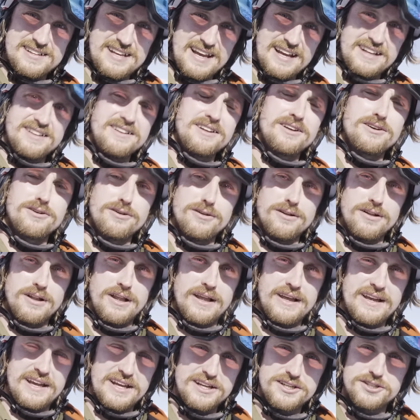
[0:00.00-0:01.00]
technical
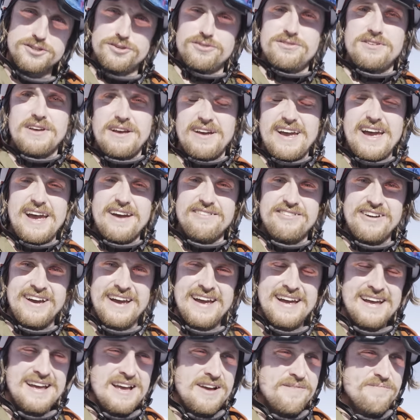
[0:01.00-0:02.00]
issues I have.
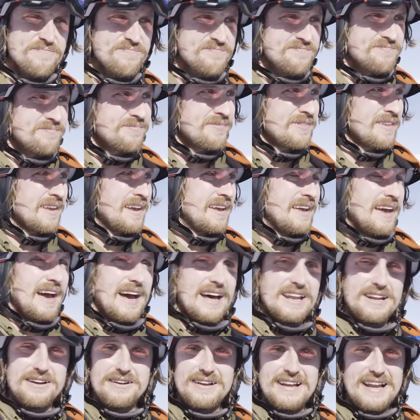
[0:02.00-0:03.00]

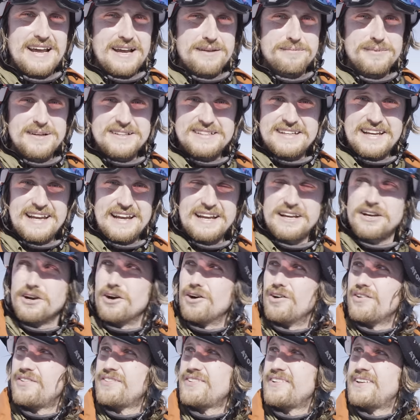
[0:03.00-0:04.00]
I don't like my
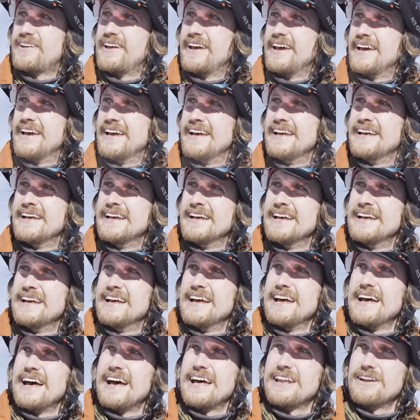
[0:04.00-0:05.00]
takeoffs,
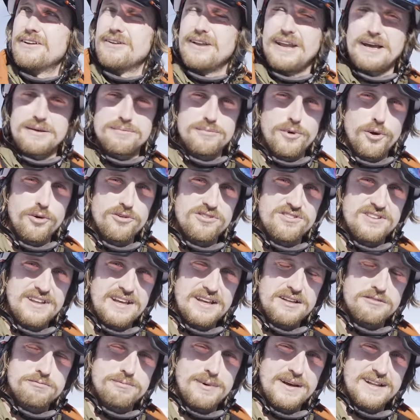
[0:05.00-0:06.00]
I don't like most
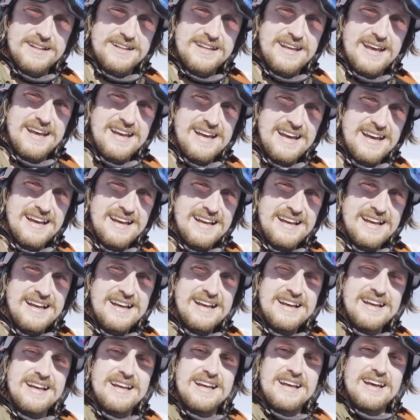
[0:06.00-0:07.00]
things, but I
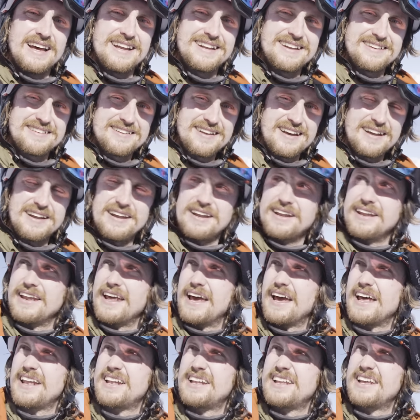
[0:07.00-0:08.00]
decided
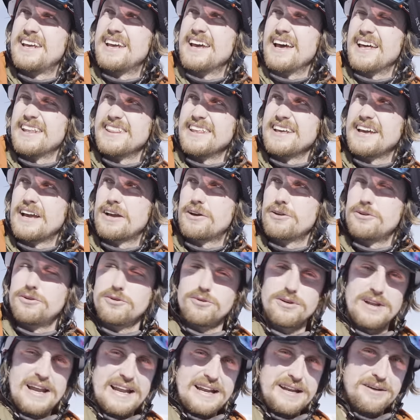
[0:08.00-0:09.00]
that I think I could
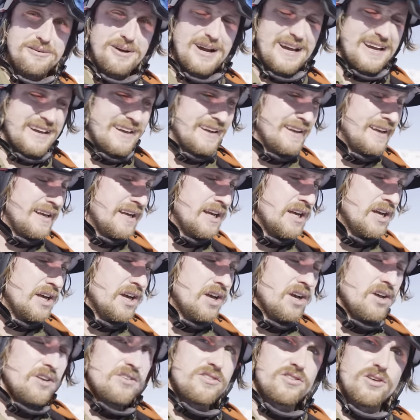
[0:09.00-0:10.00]
do it anyway.
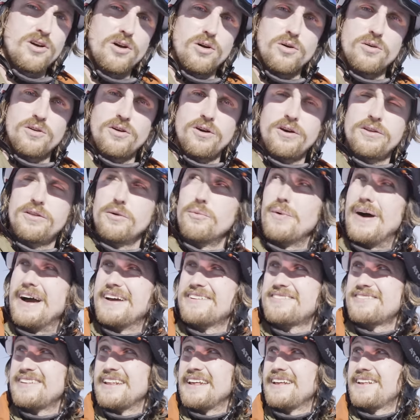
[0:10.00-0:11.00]
So the
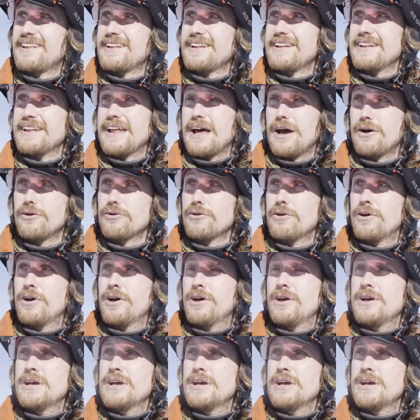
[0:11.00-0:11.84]
wise thing now